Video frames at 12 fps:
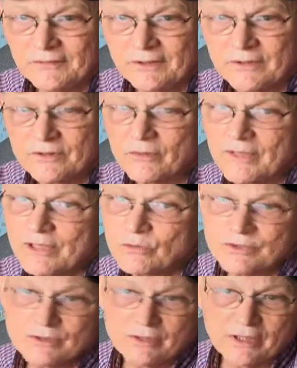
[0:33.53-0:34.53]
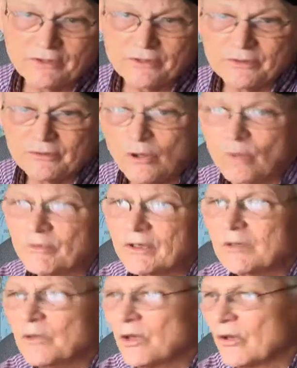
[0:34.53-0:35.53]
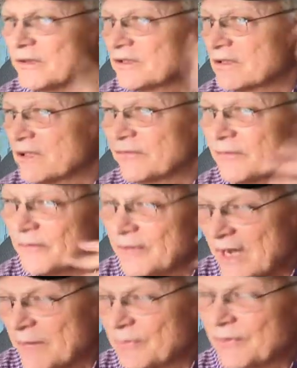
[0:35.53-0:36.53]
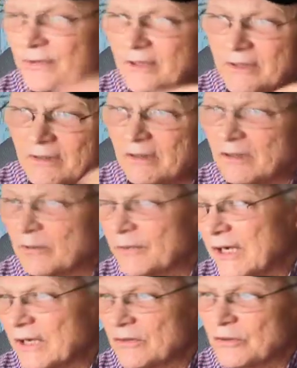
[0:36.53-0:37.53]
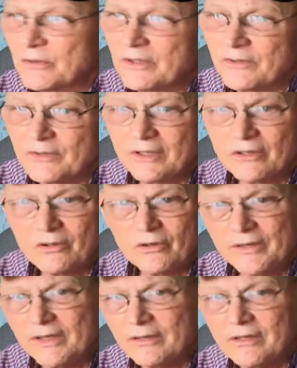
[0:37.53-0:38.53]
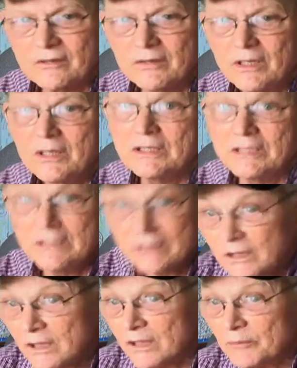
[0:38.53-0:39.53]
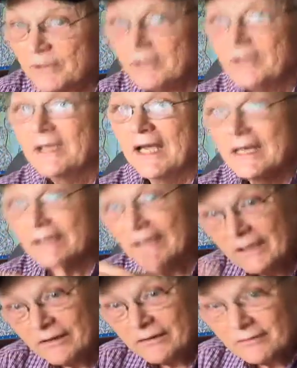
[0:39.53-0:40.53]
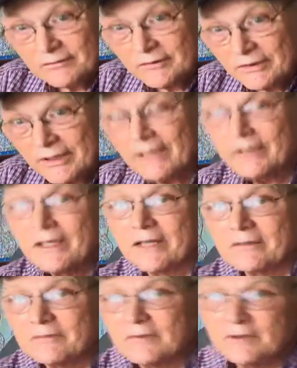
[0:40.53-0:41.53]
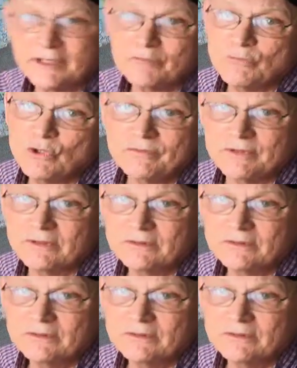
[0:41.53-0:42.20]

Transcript: So that's what you got to do. Overcome all this stuff of the apathy and, oh, we can't do anything and all that. No, get up and get moving.